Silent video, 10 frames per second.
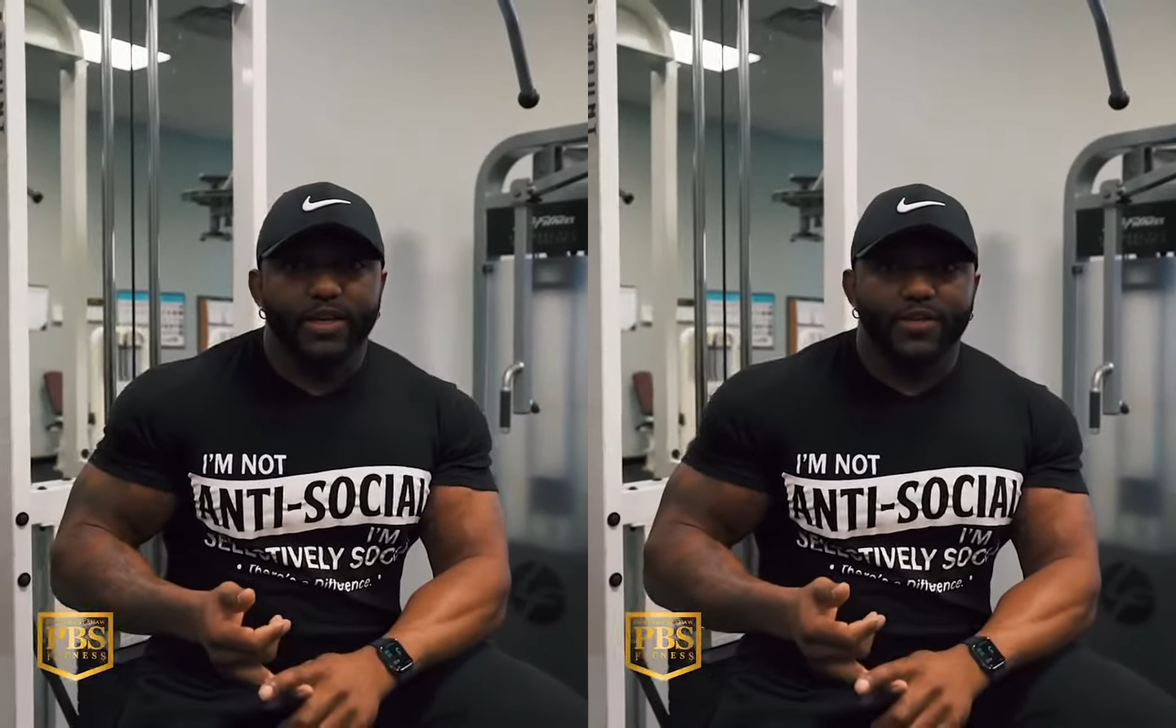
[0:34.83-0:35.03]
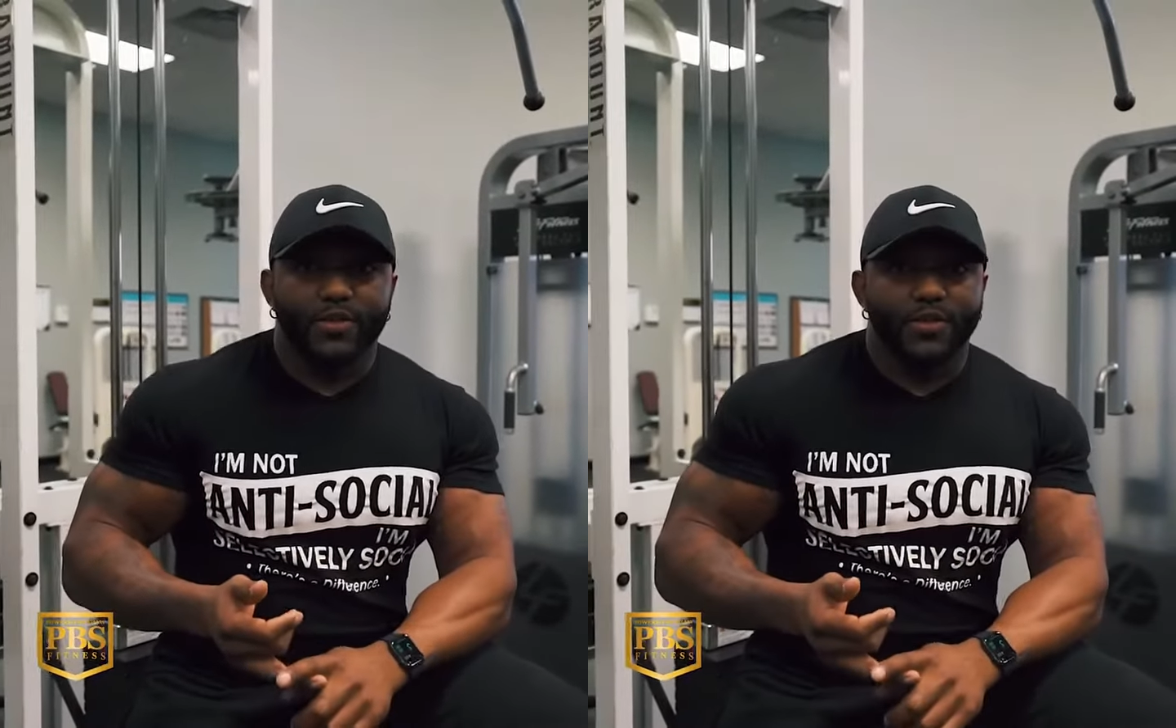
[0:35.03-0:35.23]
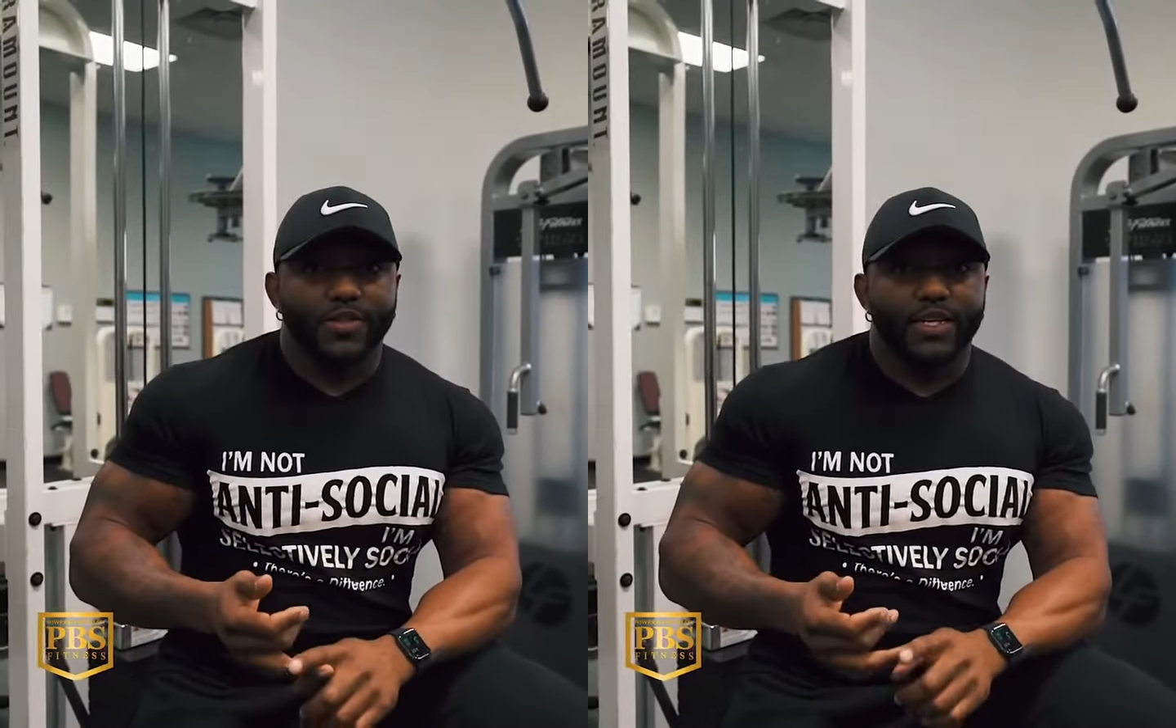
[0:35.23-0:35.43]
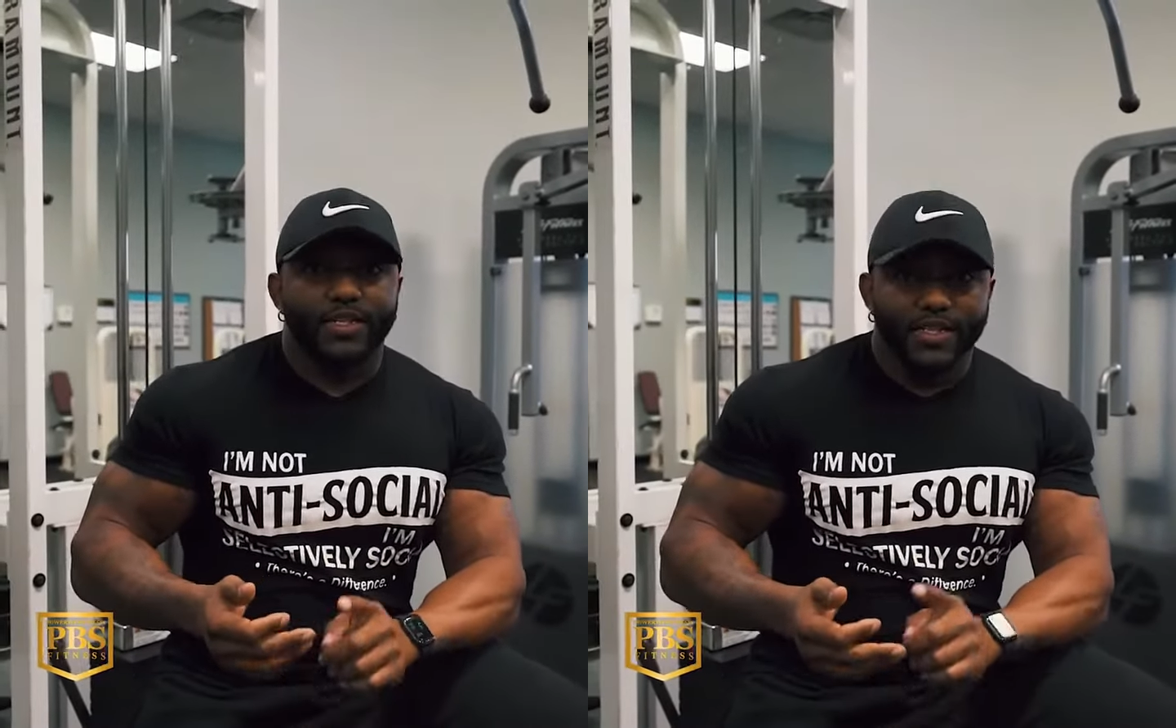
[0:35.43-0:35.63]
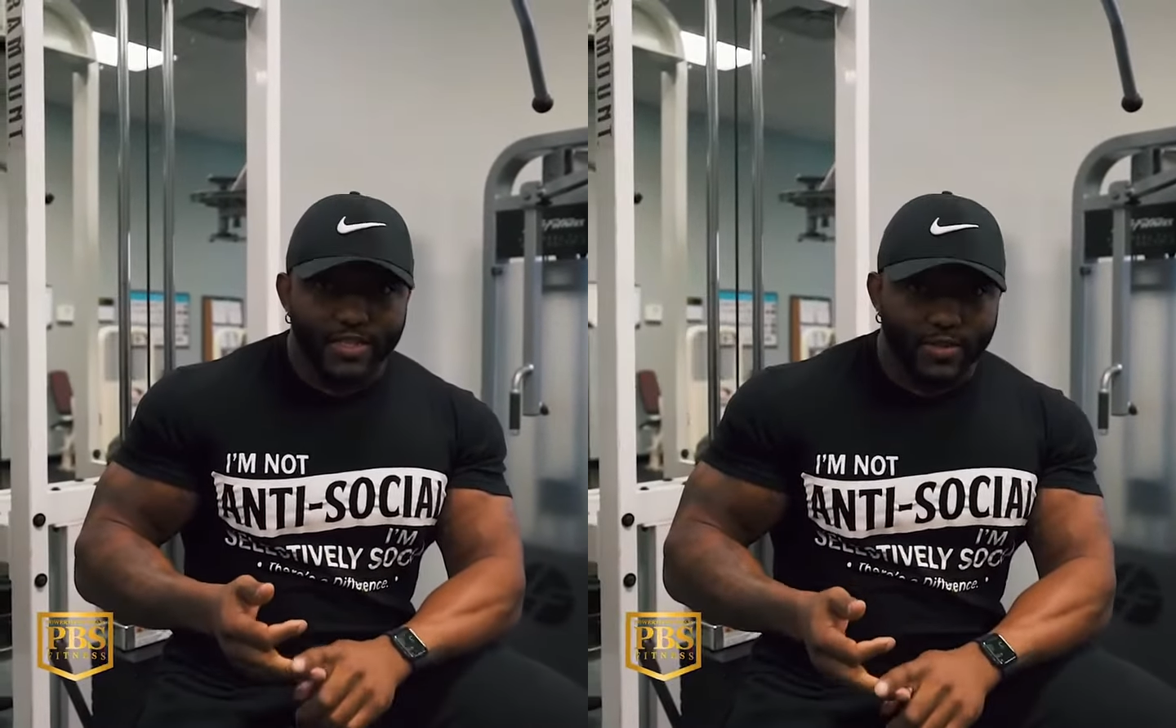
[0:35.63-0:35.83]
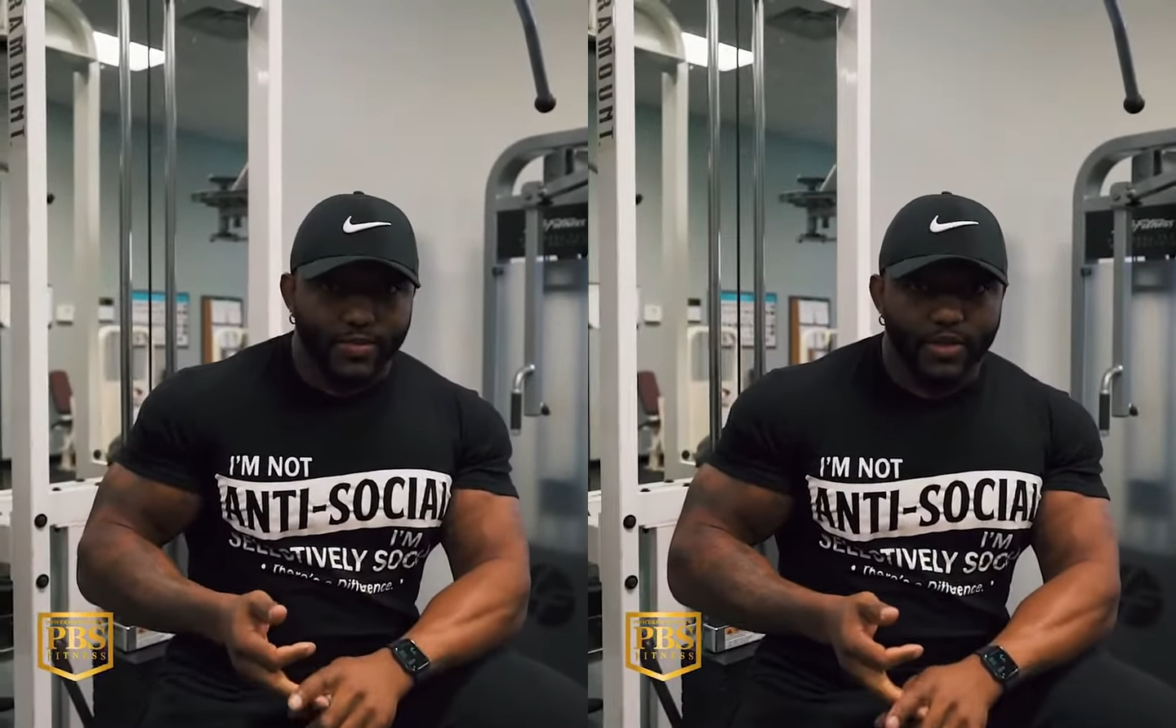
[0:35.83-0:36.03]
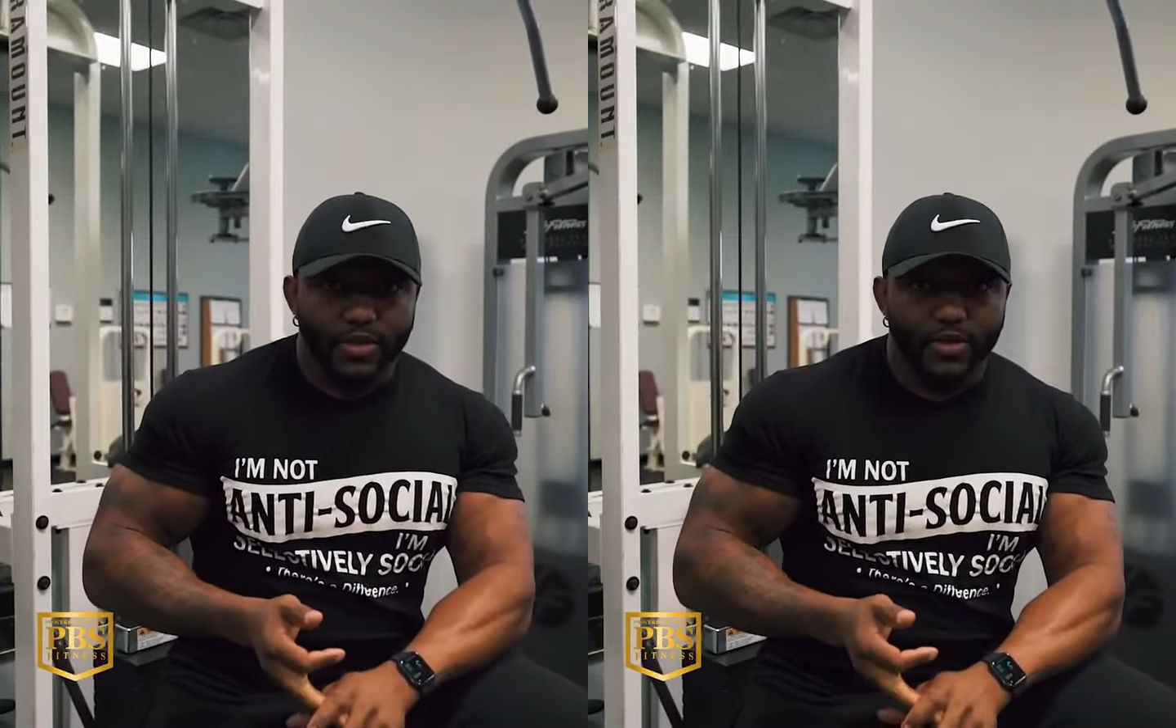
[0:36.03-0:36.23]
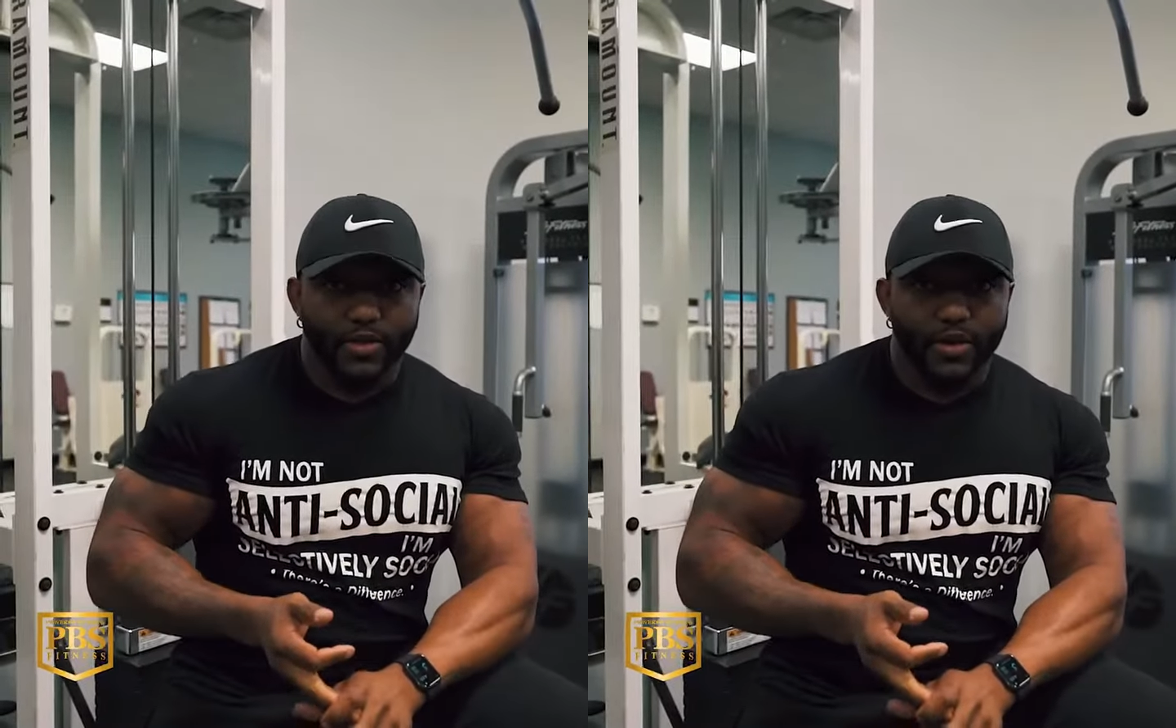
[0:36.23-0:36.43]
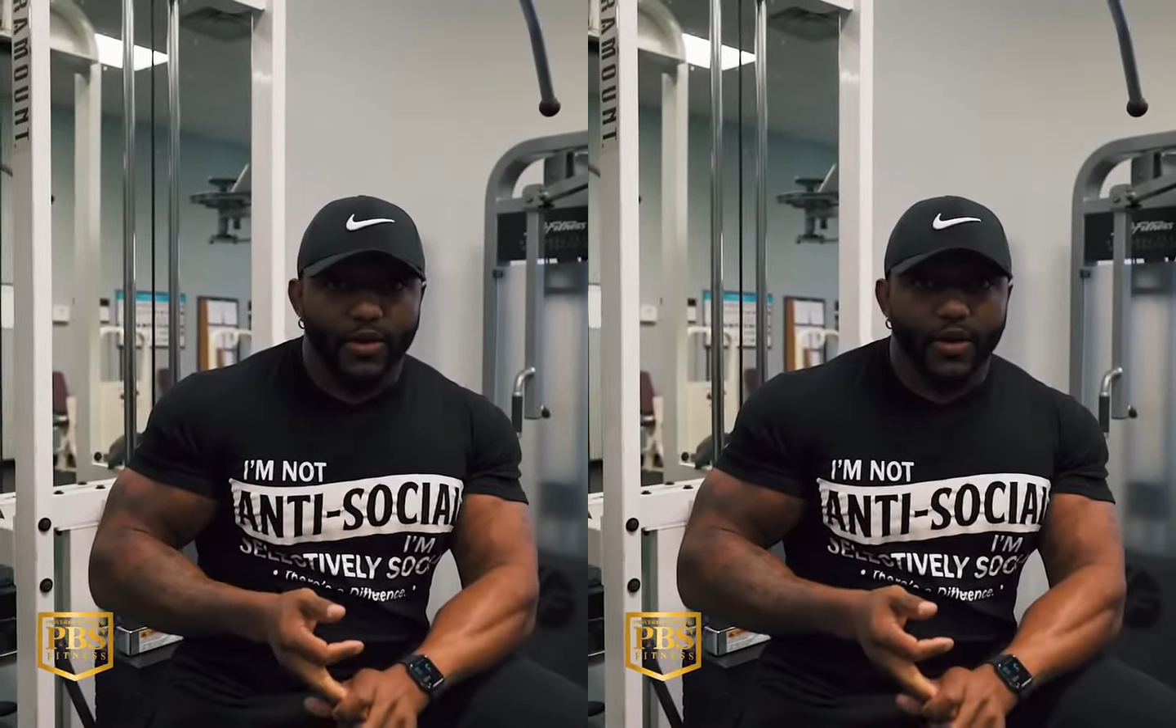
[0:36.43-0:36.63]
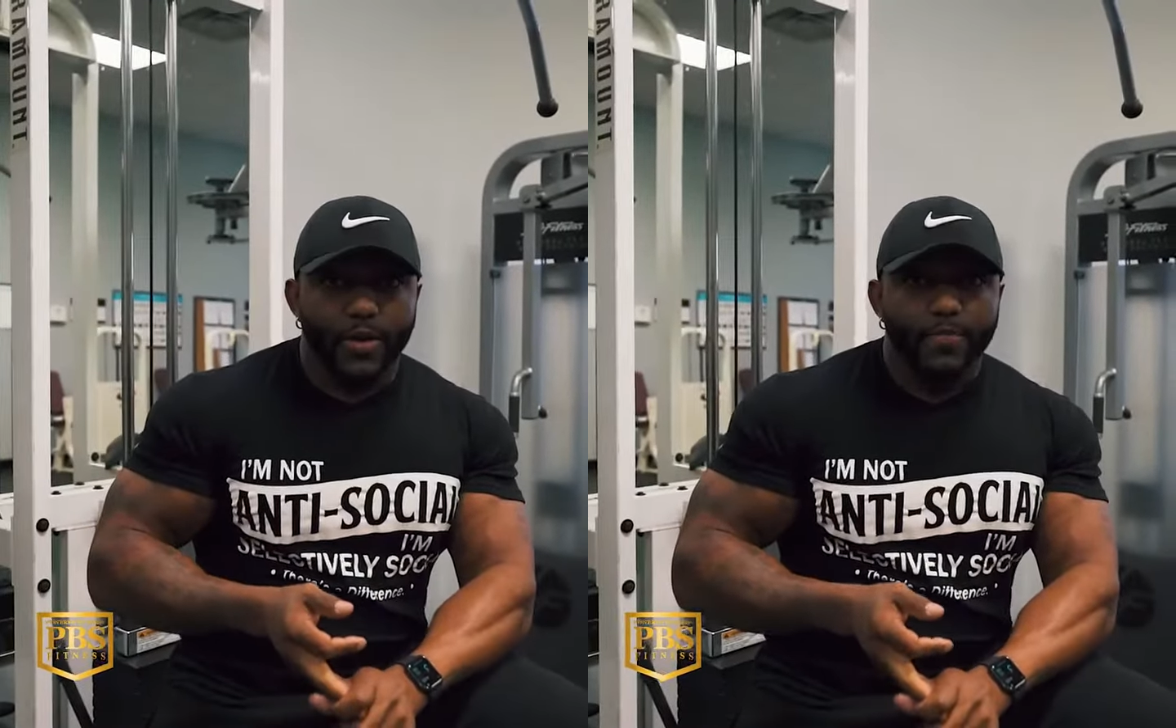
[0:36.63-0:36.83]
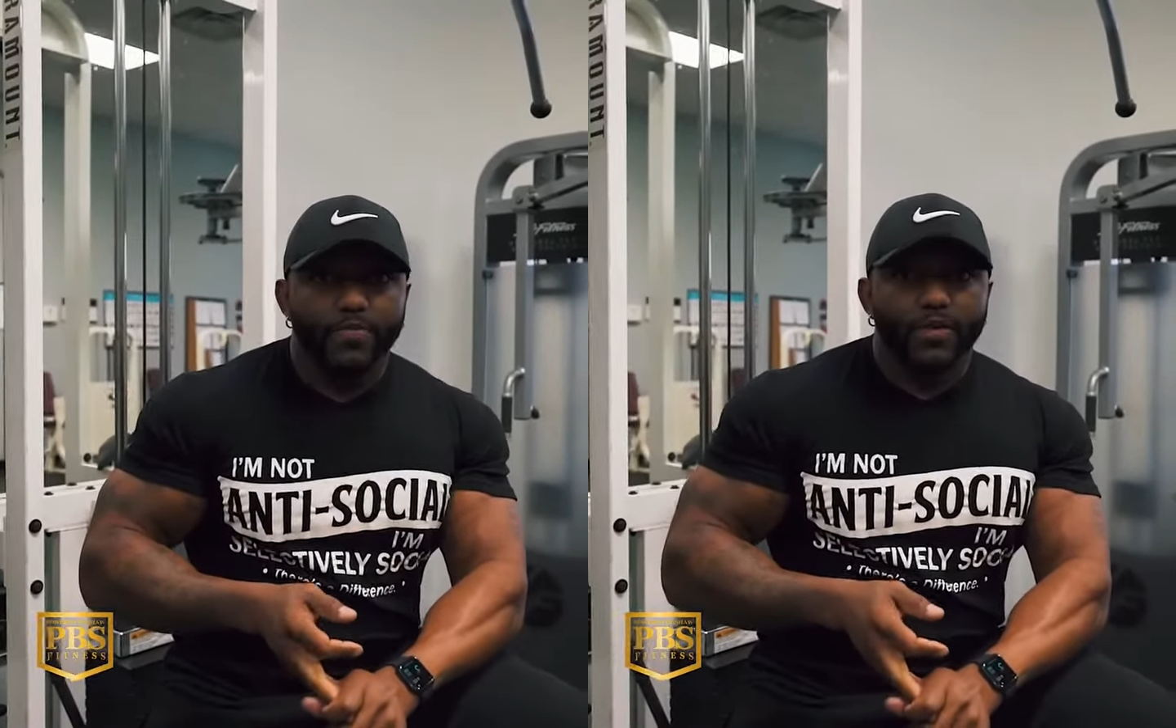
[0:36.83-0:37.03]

It's gonna take discipline, all right?